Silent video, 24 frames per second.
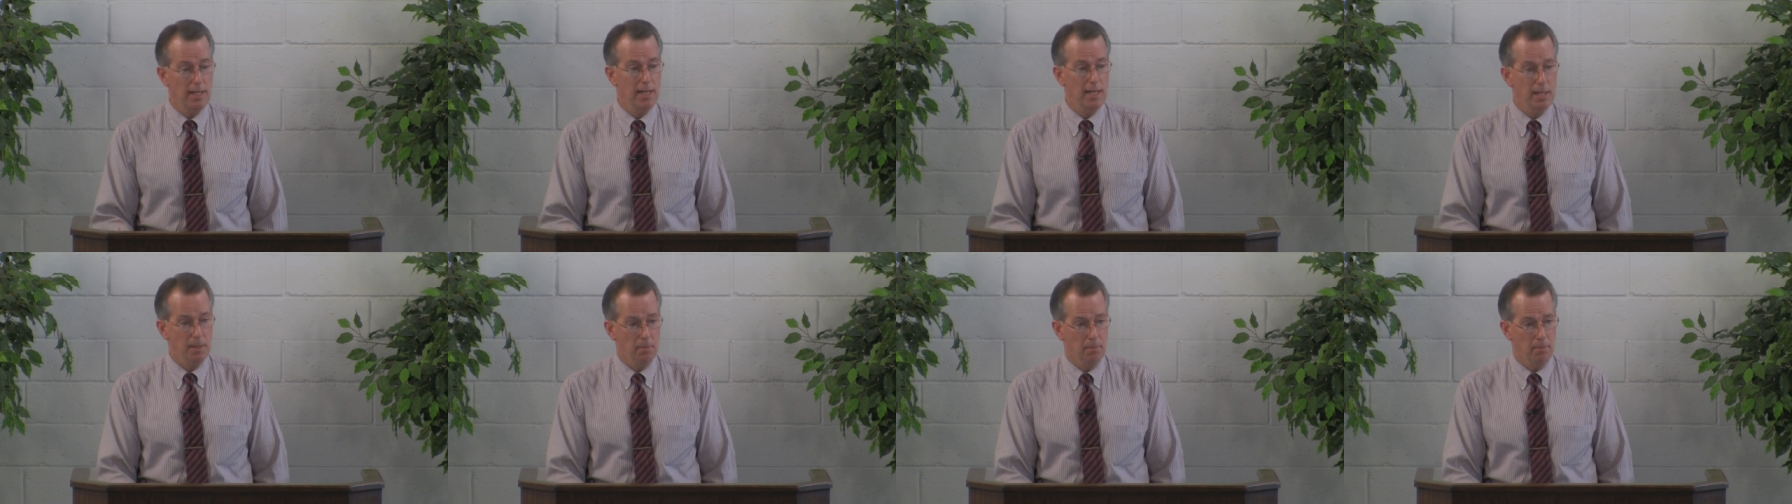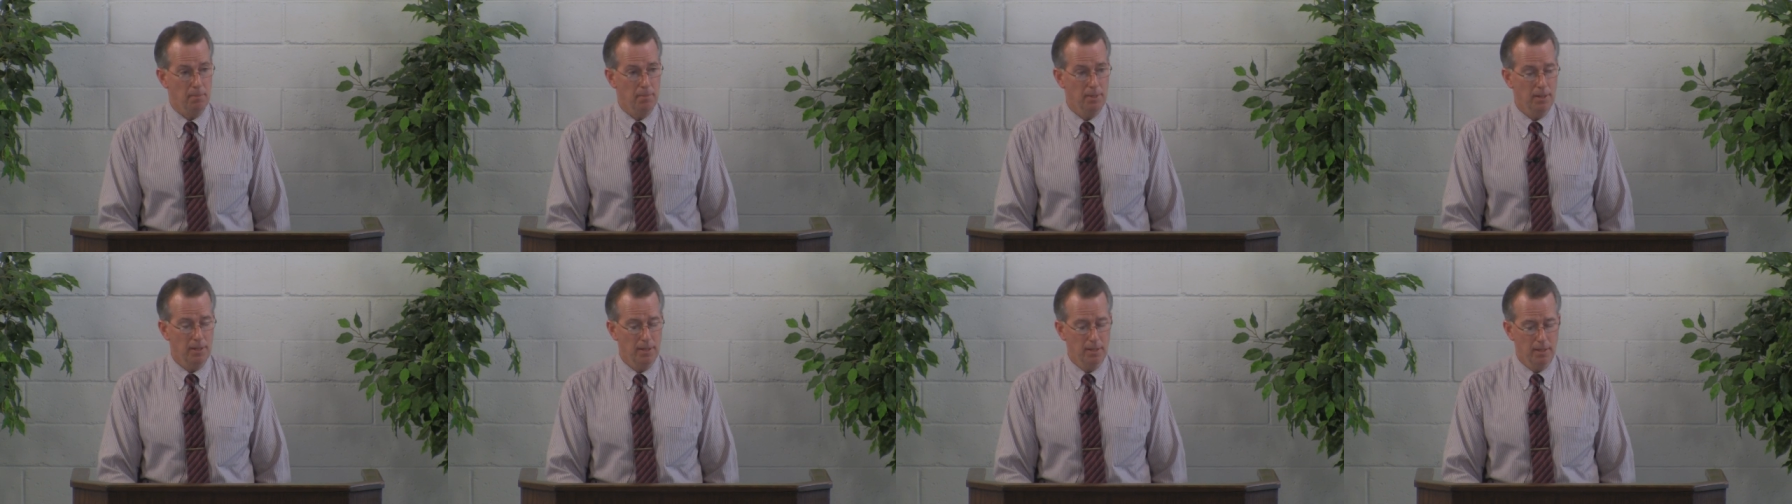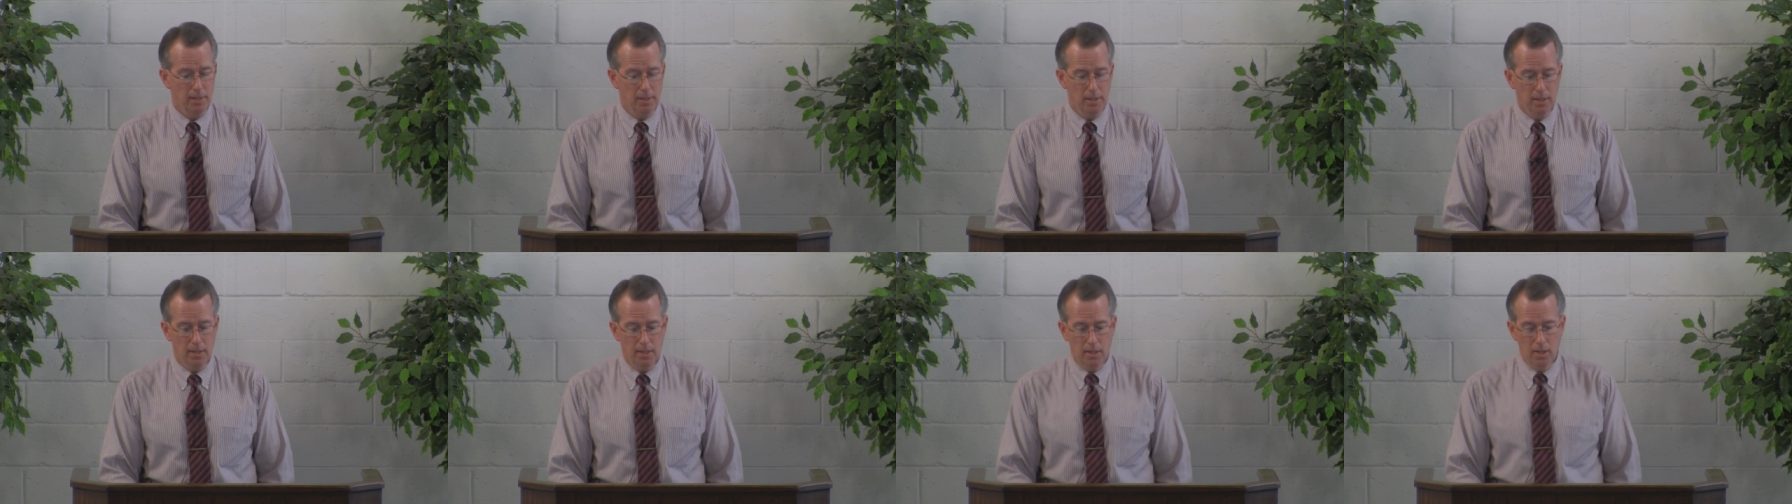him,
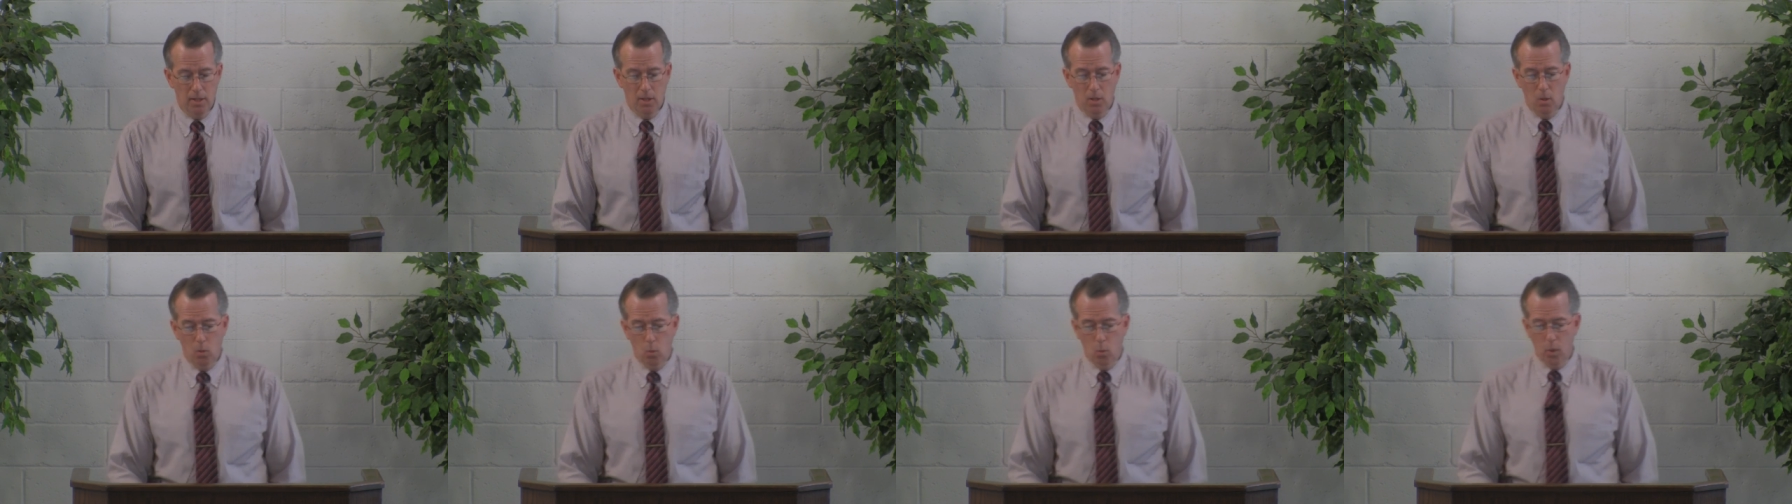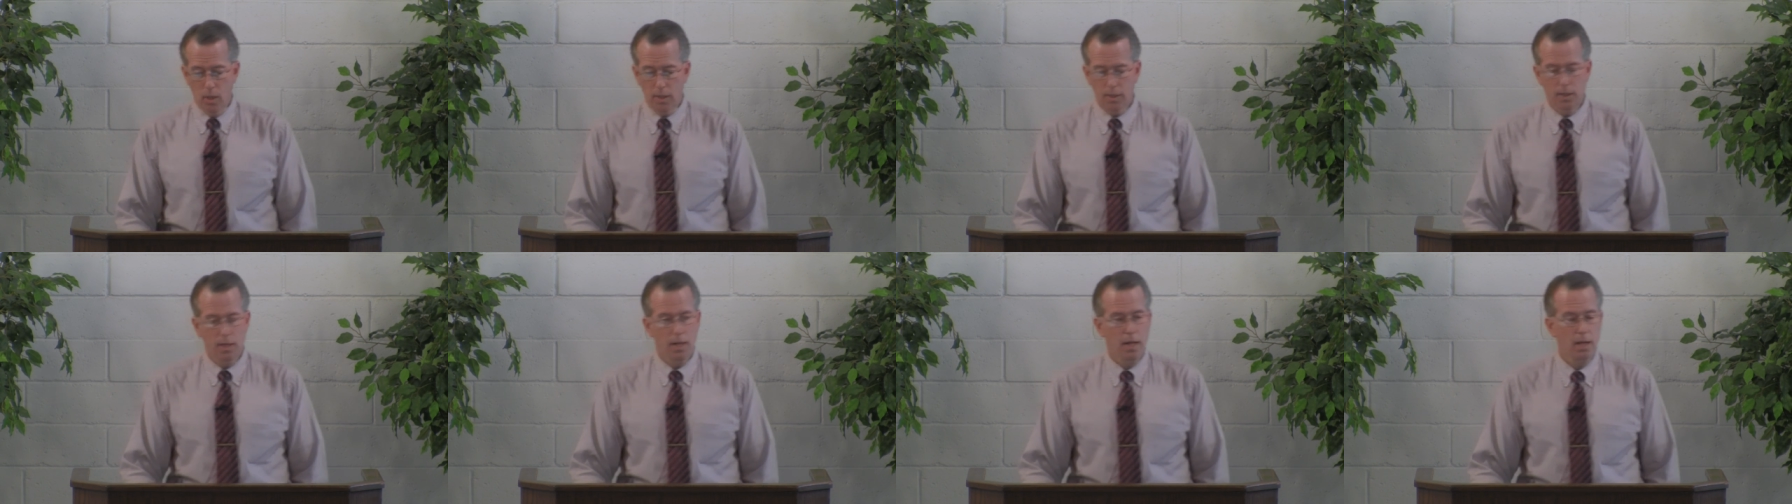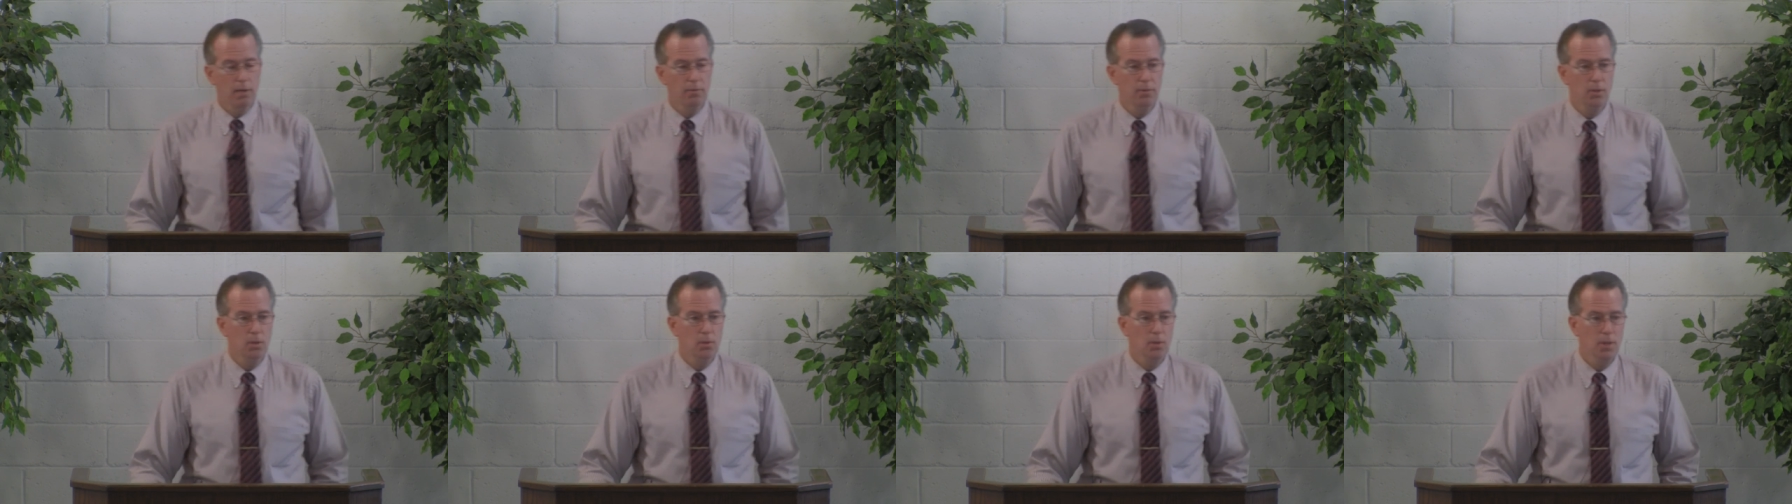"What
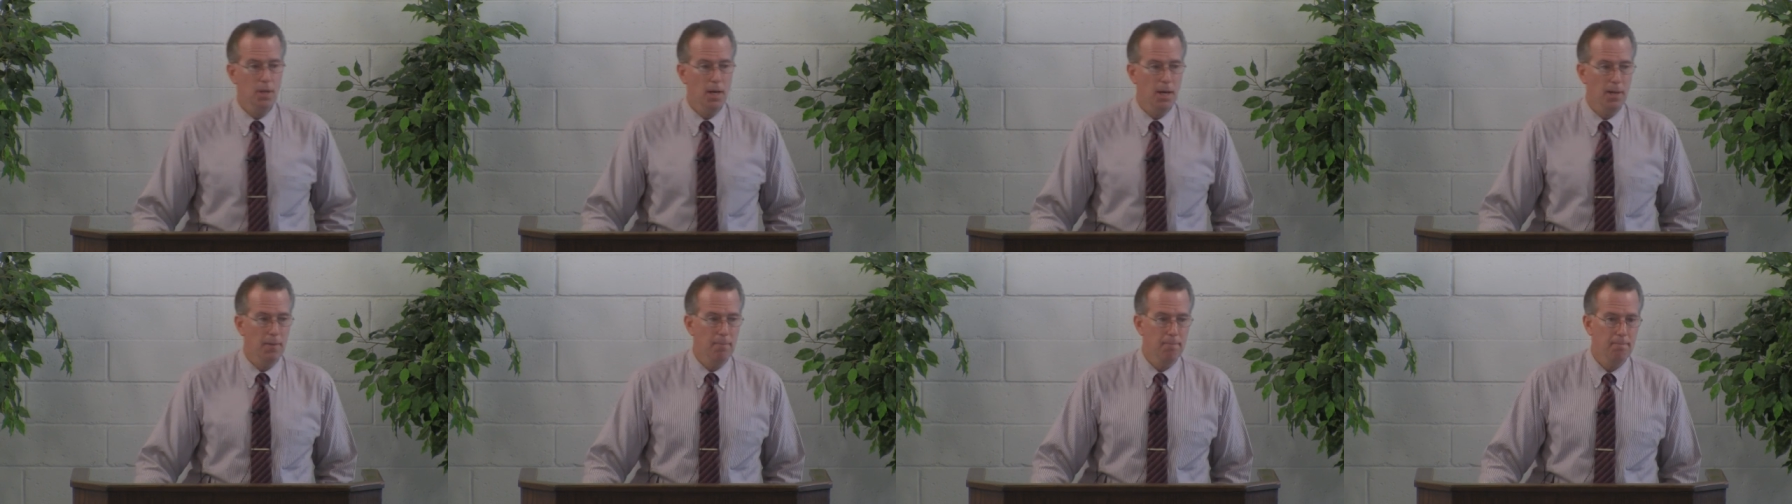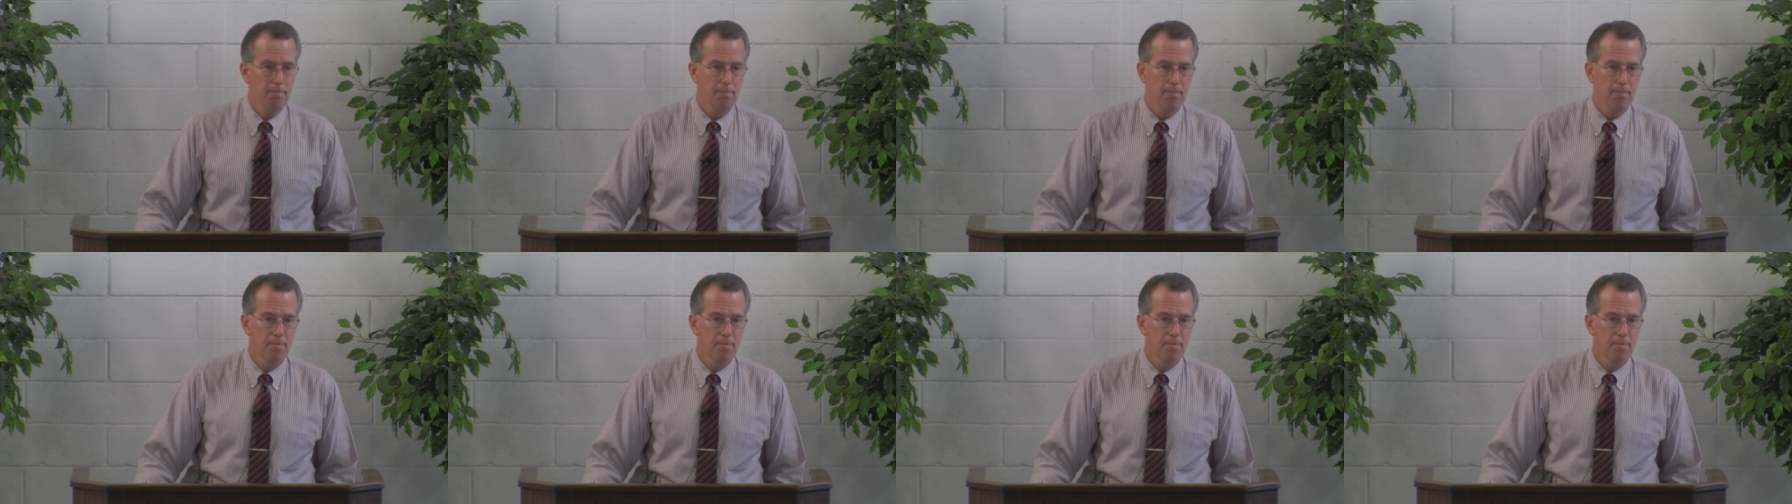have you done?"